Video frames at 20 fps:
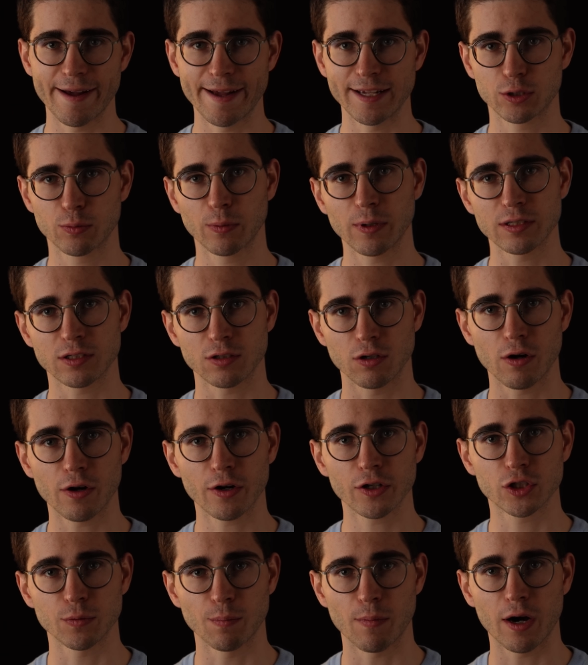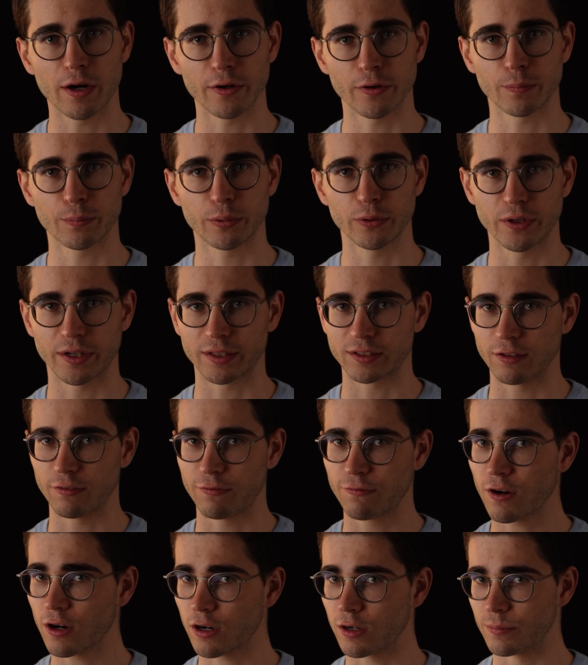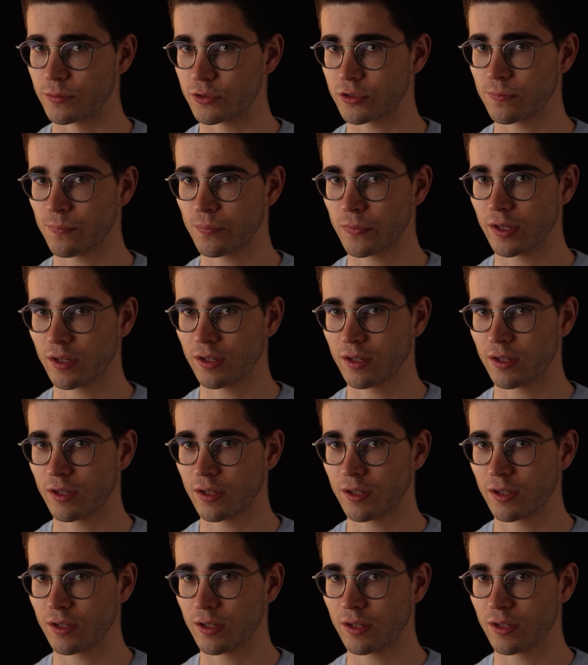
as well as large modern productive farms.